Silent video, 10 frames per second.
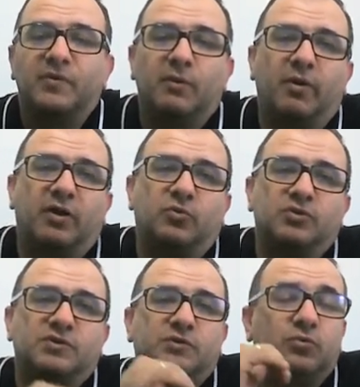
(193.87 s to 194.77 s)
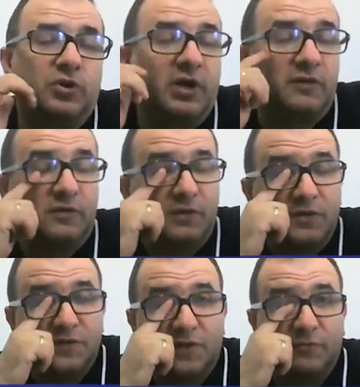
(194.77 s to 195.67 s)
Black wants to get
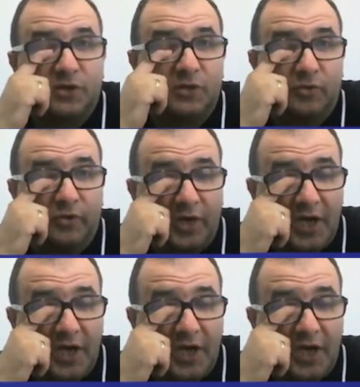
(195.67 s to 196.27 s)
something on